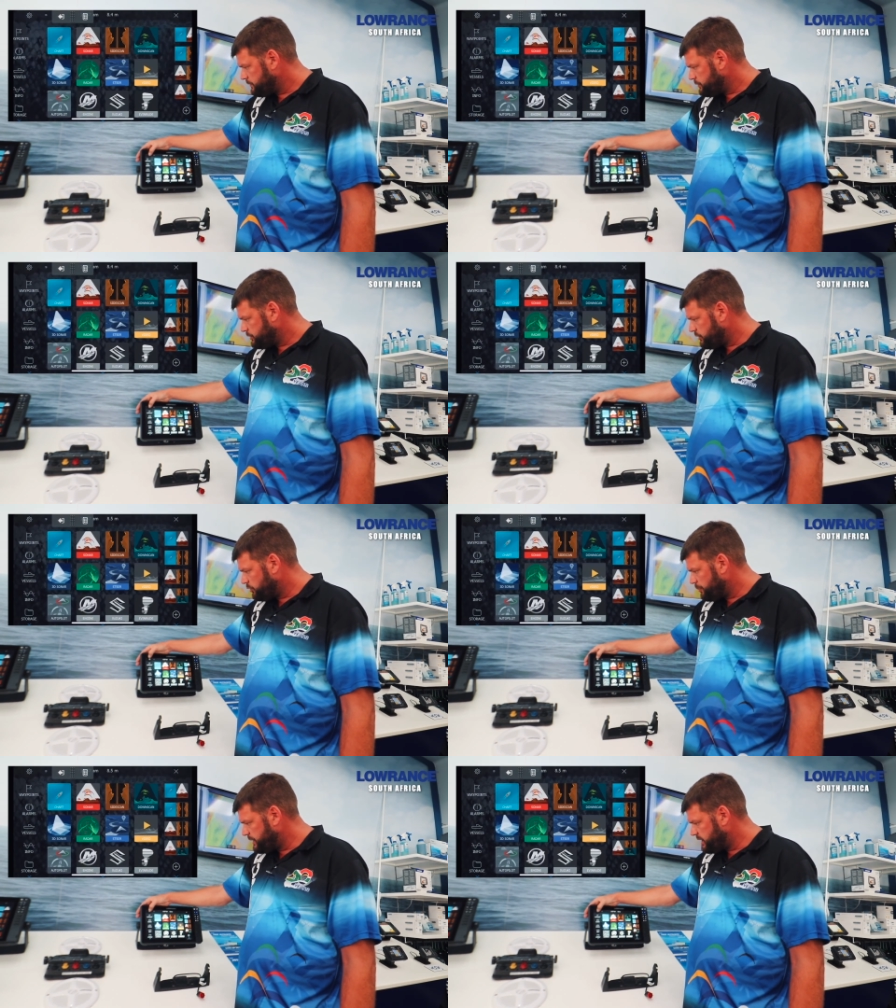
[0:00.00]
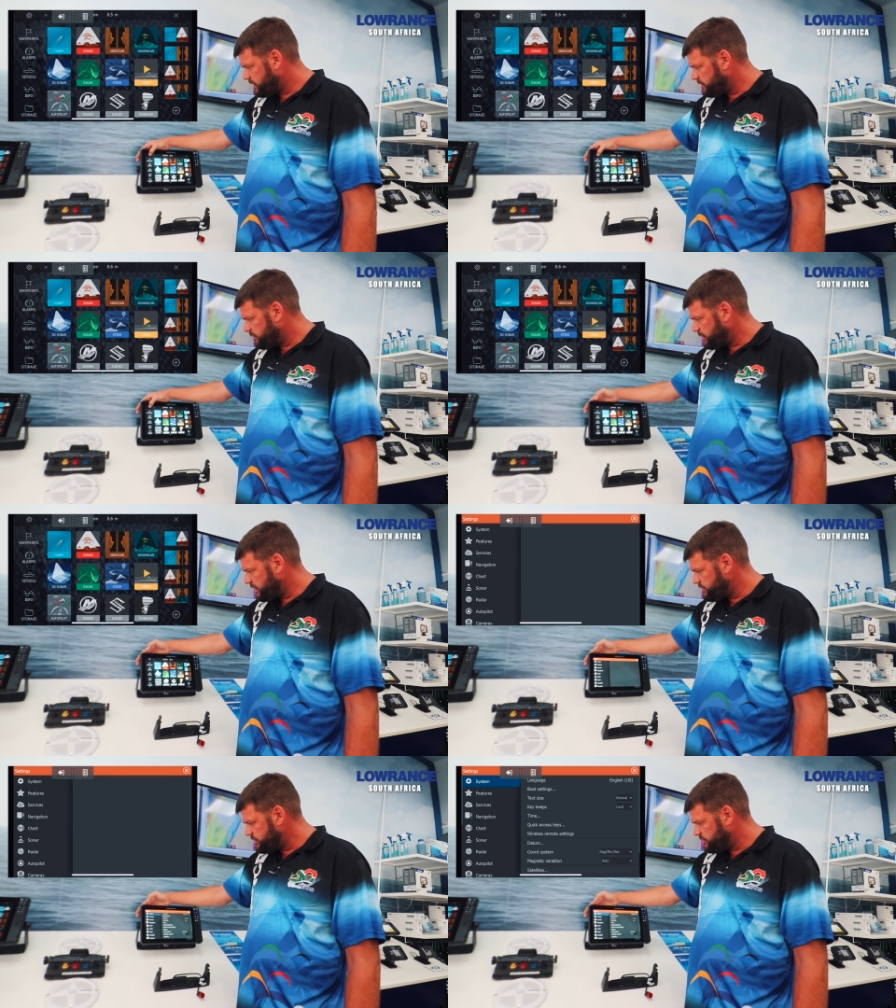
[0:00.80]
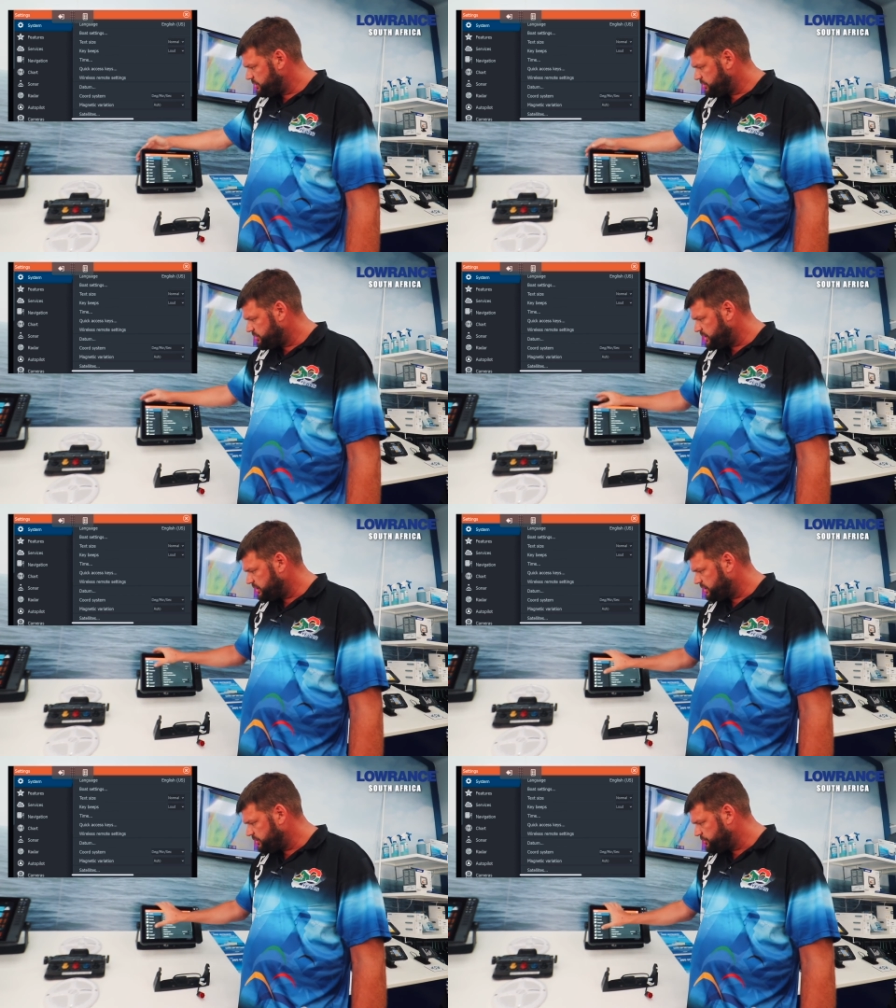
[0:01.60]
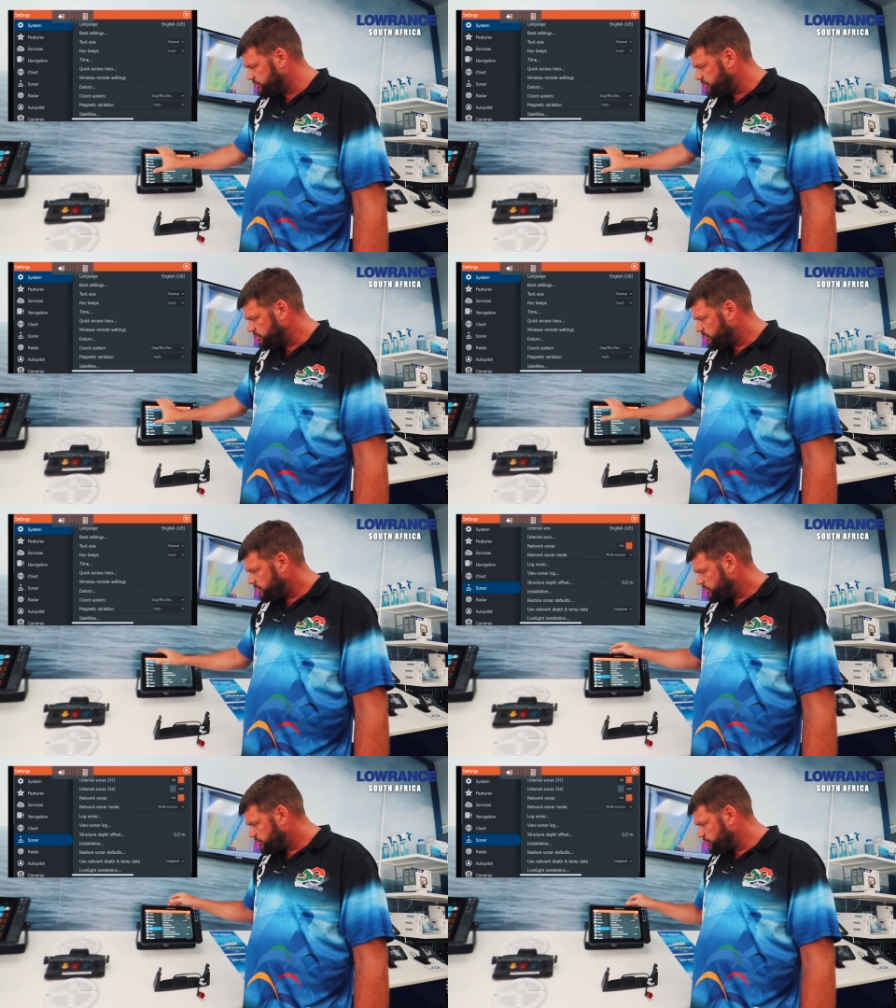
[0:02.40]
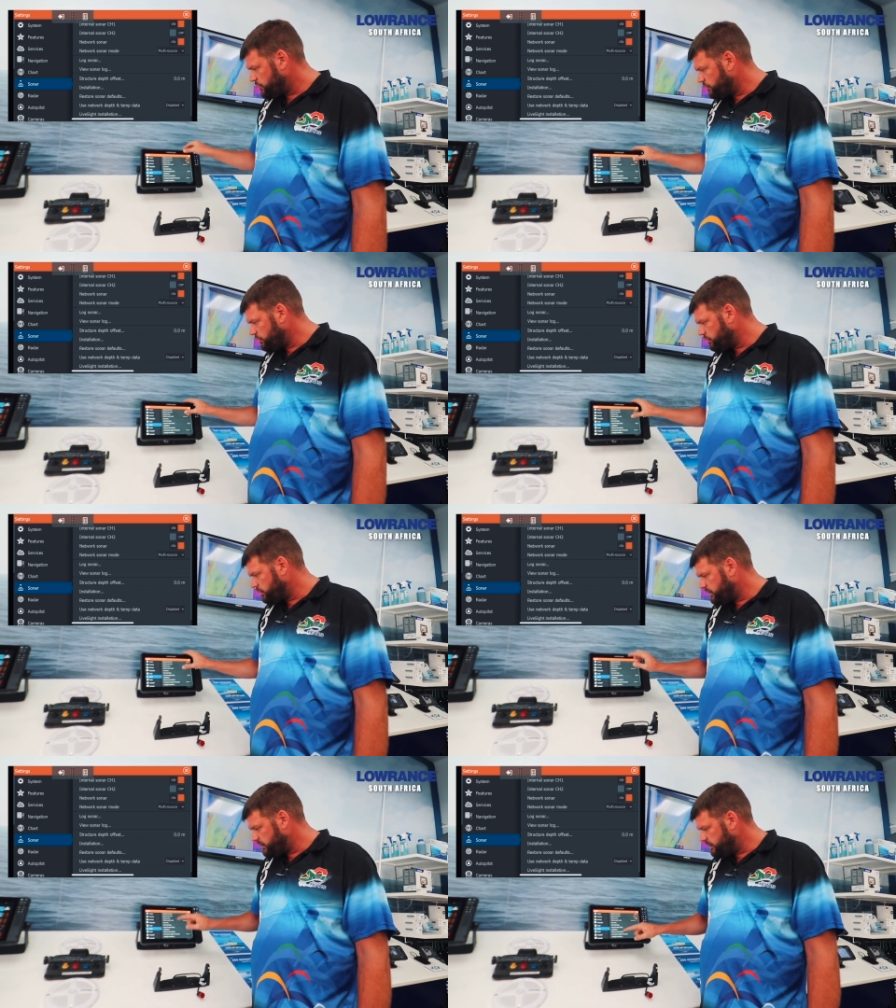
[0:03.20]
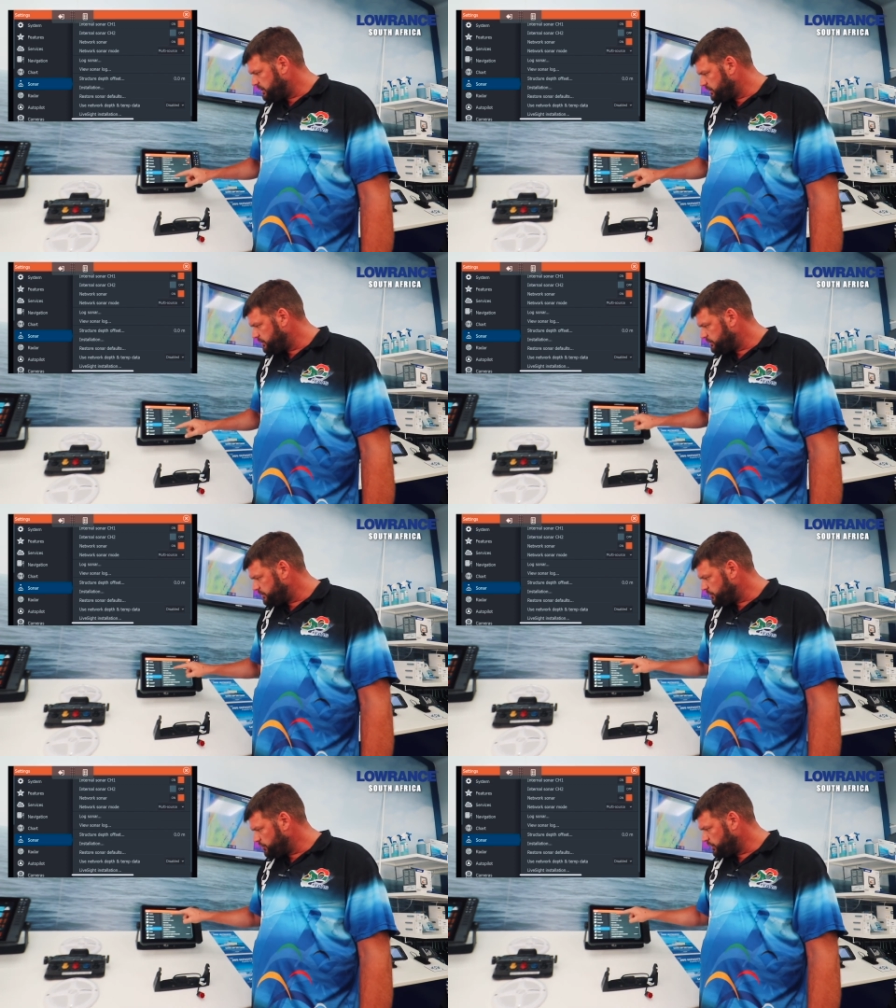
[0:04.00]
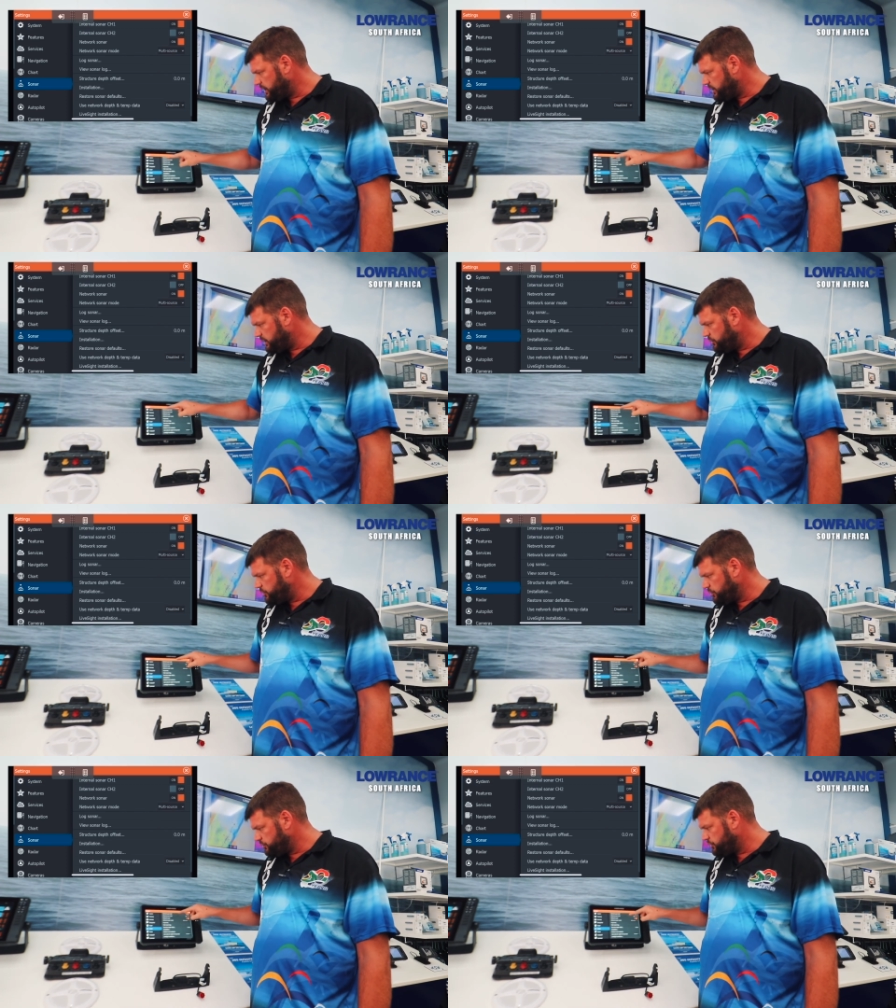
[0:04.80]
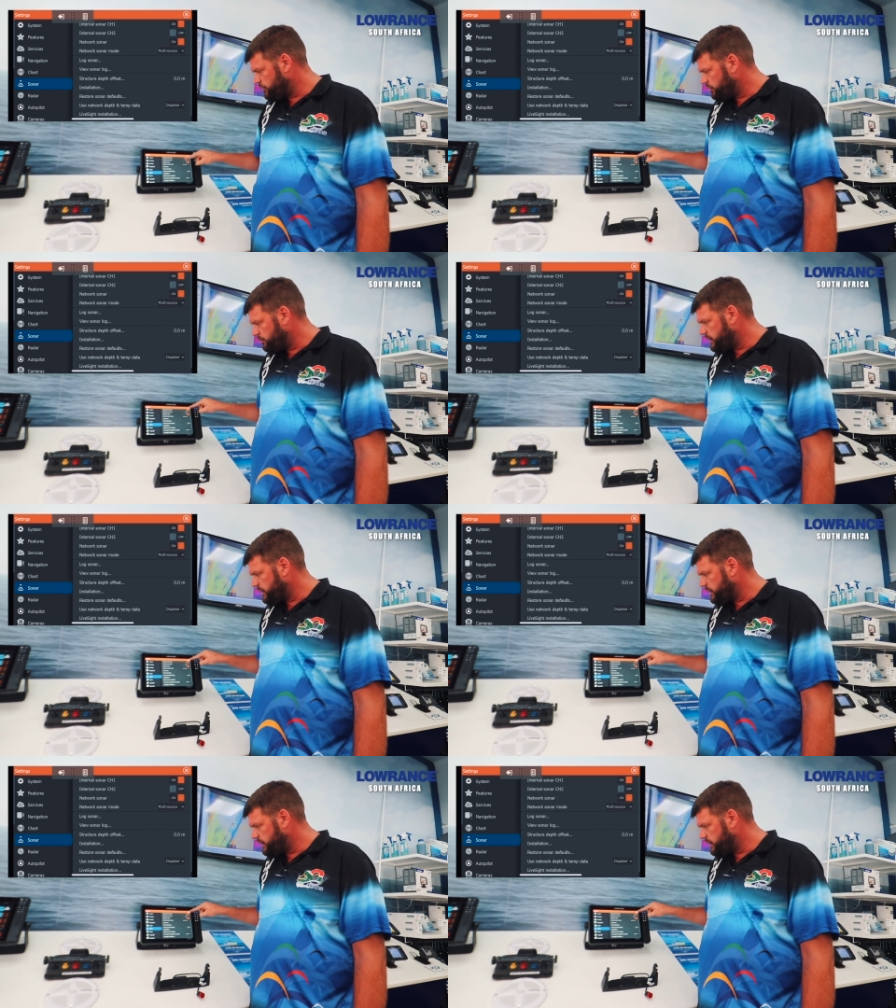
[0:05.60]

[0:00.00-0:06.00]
So you'll be under pages, settings, sonar, and then look at internal sonar.